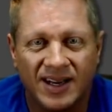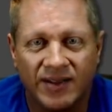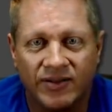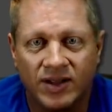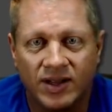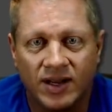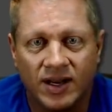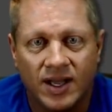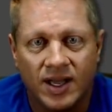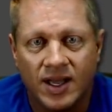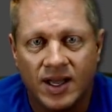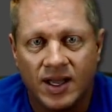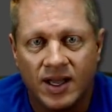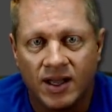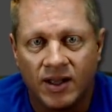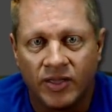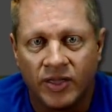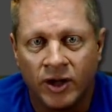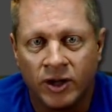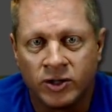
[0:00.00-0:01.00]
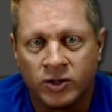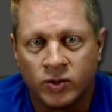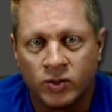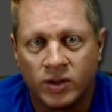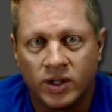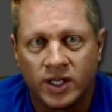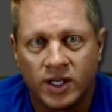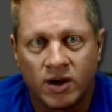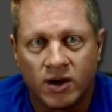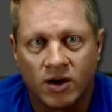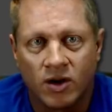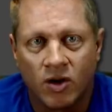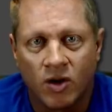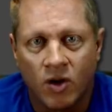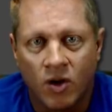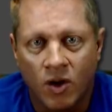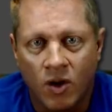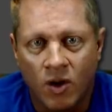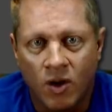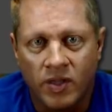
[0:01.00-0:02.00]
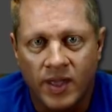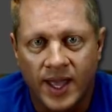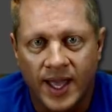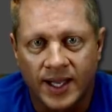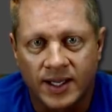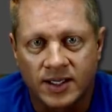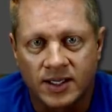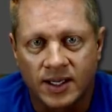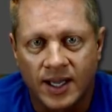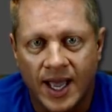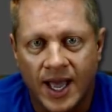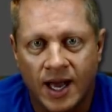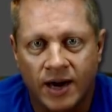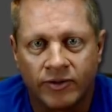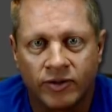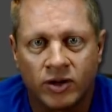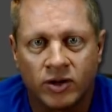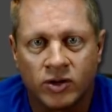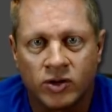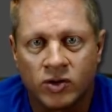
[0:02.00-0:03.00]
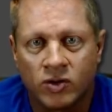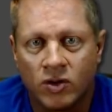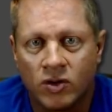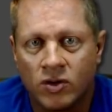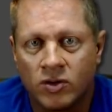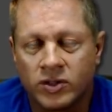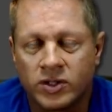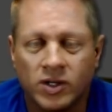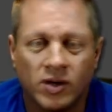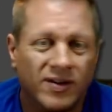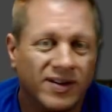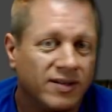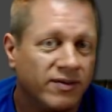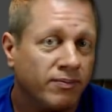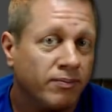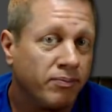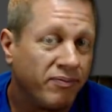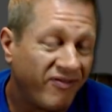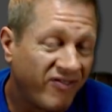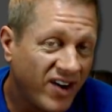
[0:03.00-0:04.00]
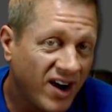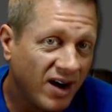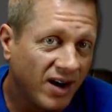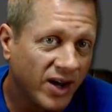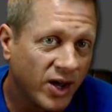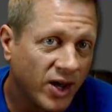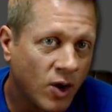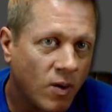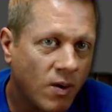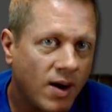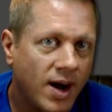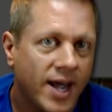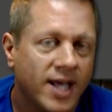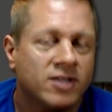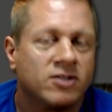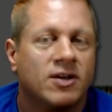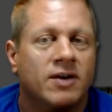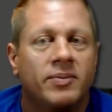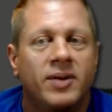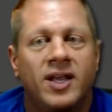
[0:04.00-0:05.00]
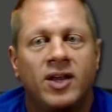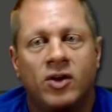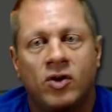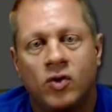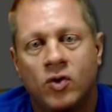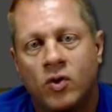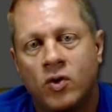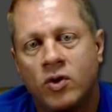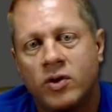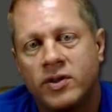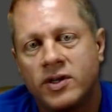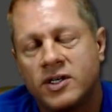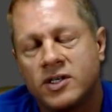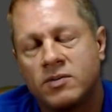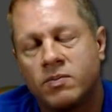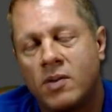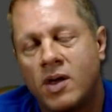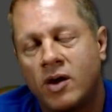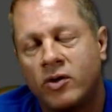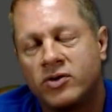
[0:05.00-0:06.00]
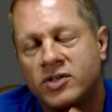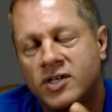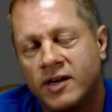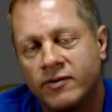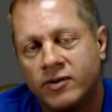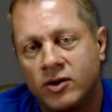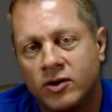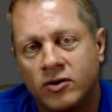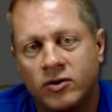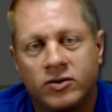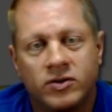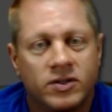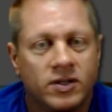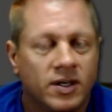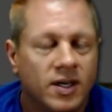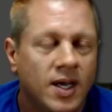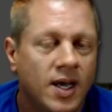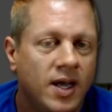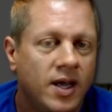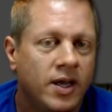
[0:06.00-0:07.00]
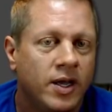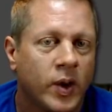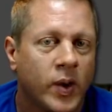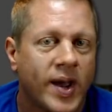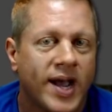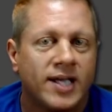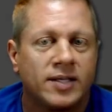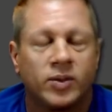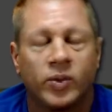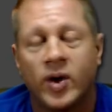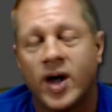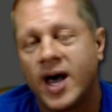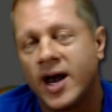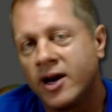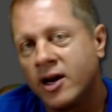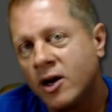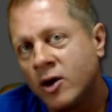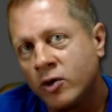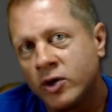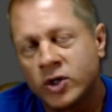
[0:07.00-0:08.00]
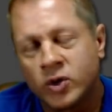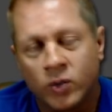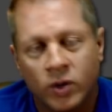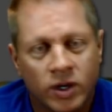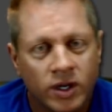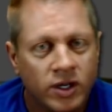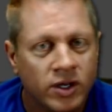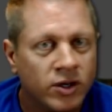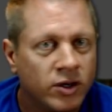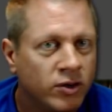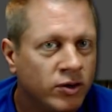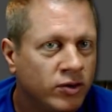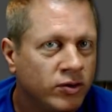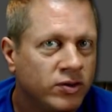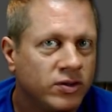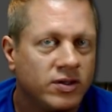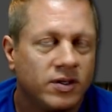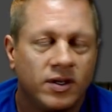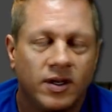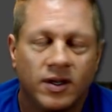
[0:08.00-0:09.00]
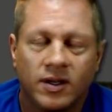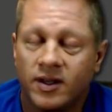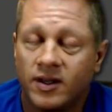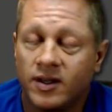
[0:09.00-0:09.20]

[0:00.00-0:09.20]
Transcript: And even those really aren't all that out of control, so it's fairly quiet. So I'm going to ignore this model which I've used, and you're asking, well, how do you know which one to use?